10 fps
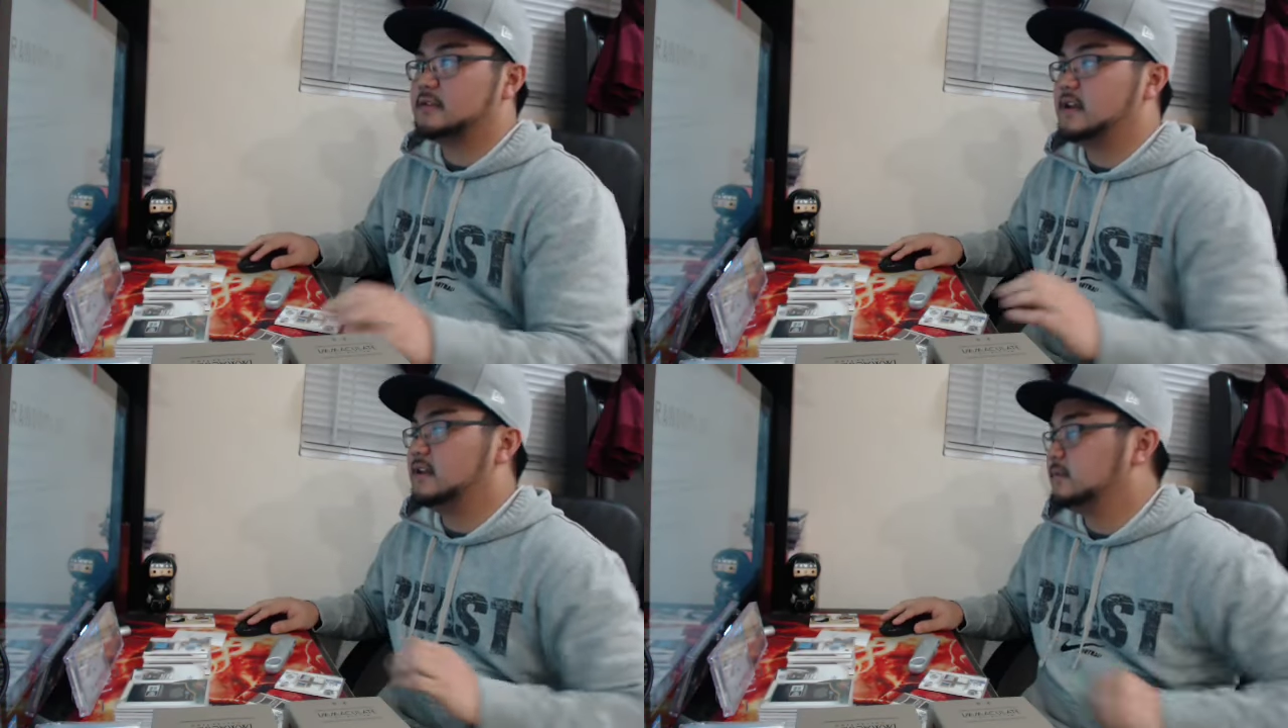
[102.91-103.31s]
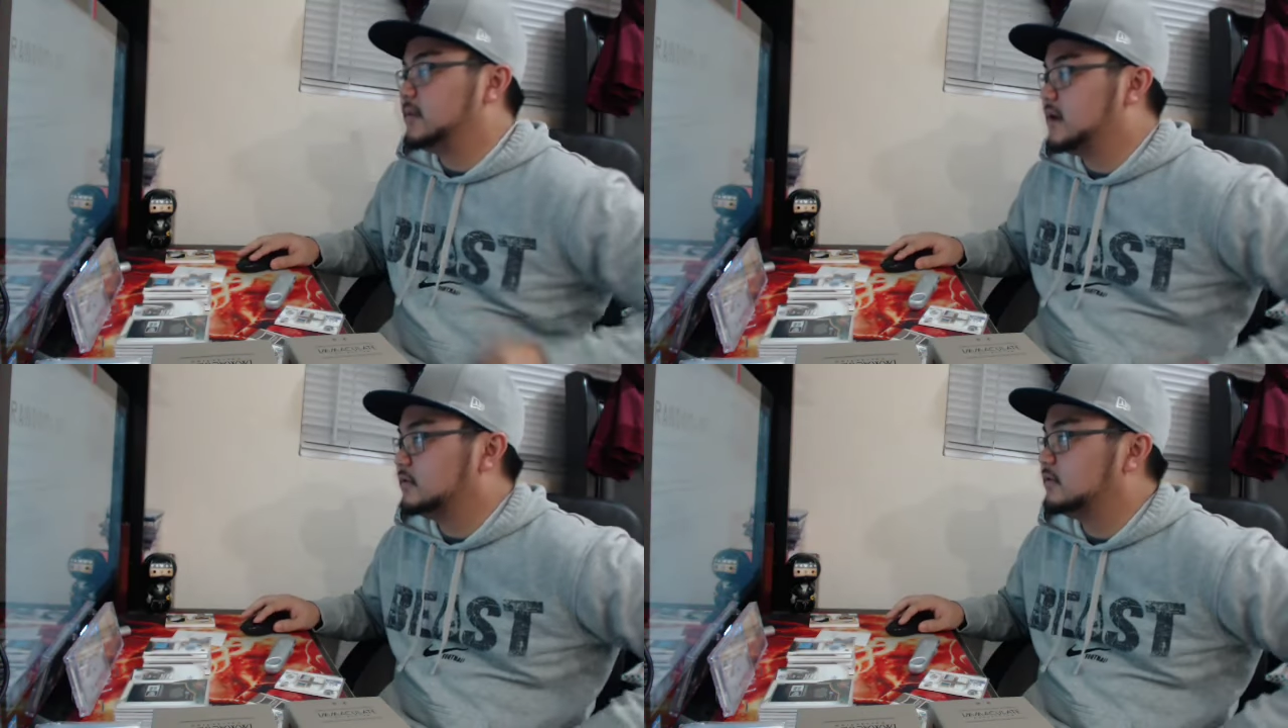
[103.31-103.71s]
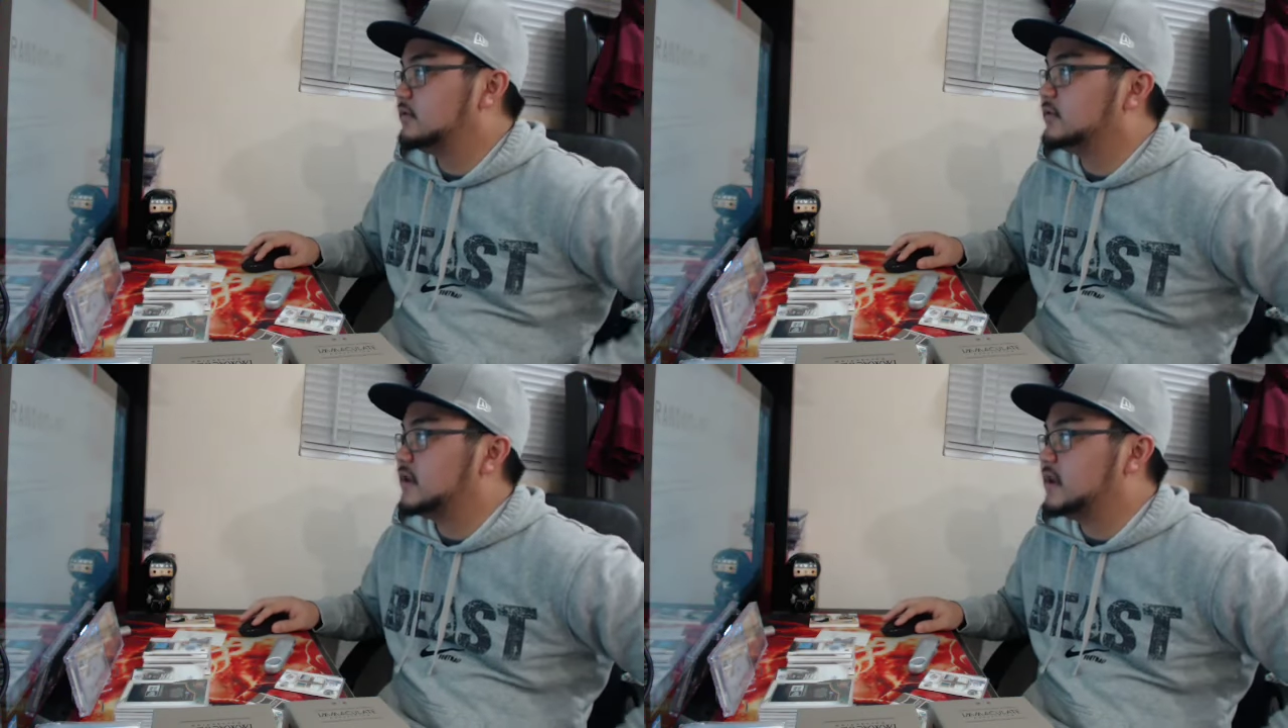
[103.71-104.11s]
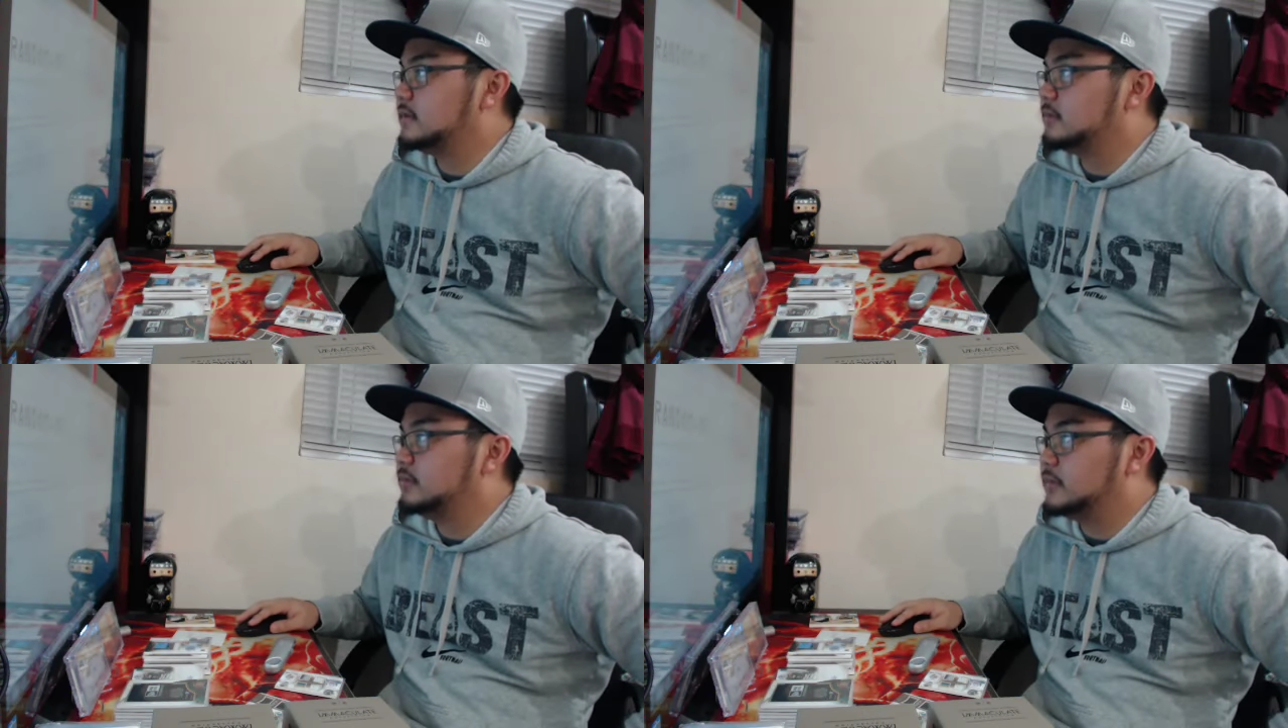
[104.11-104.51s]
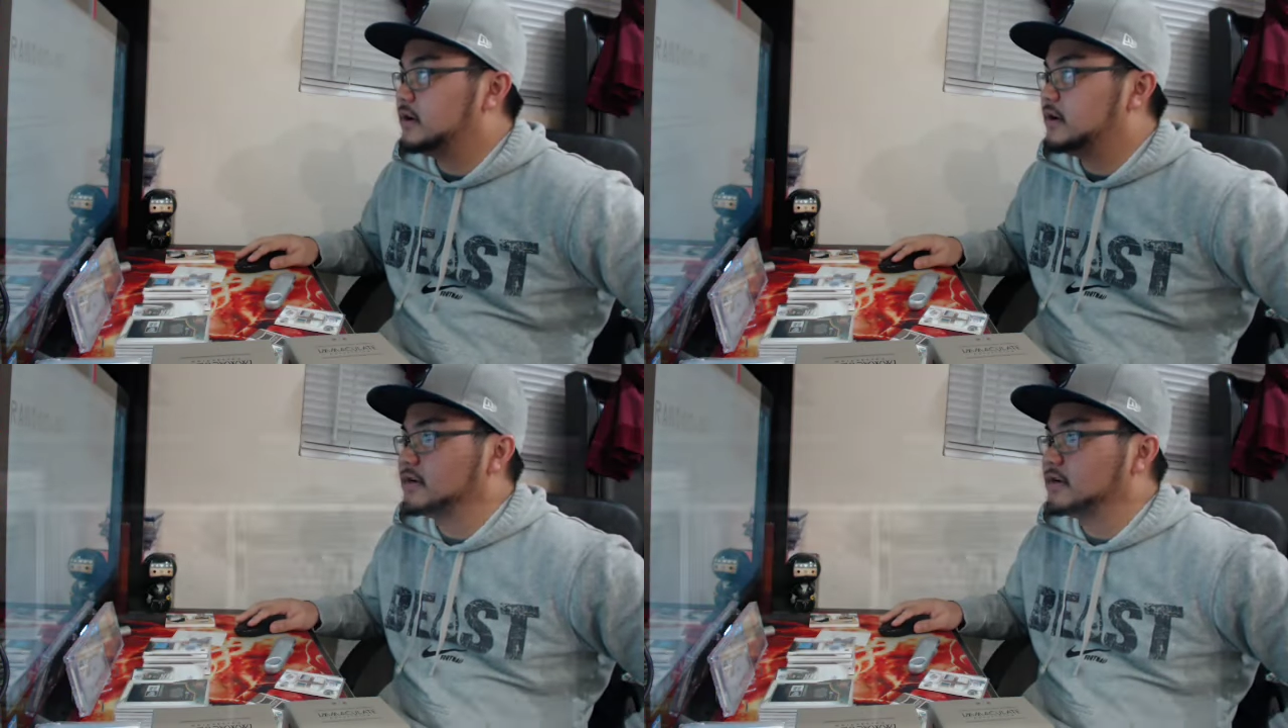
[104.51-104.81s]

Saints, Panthers, and